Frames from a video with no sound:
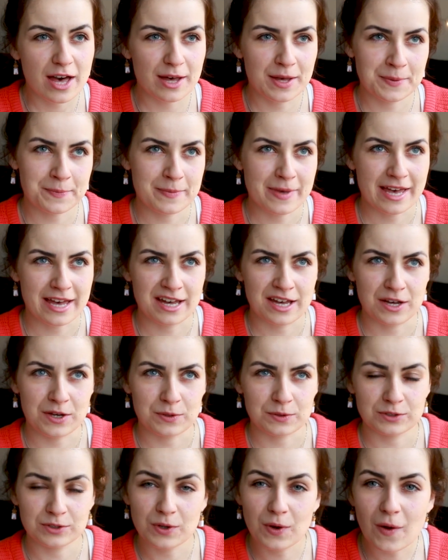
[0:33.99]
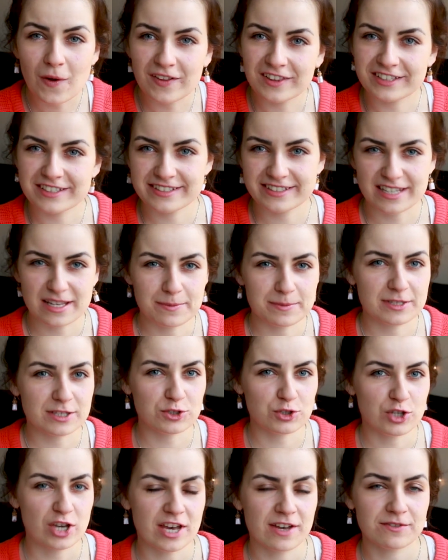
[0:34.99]
about all the steps that
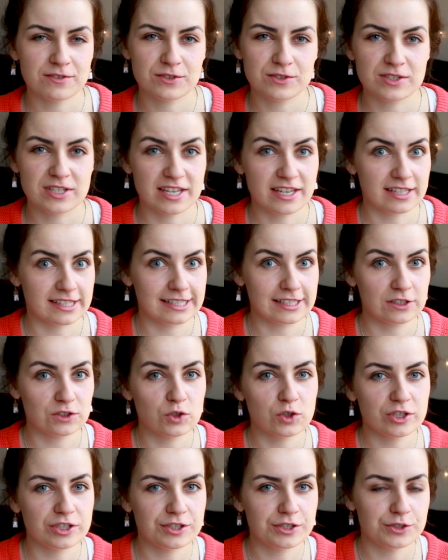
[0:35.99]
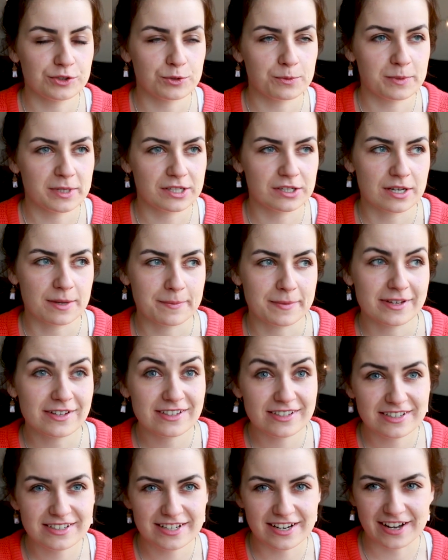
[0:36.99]
you have to take in order to become
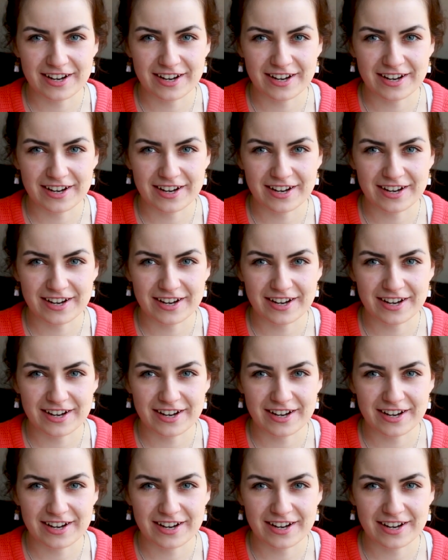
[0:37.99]
an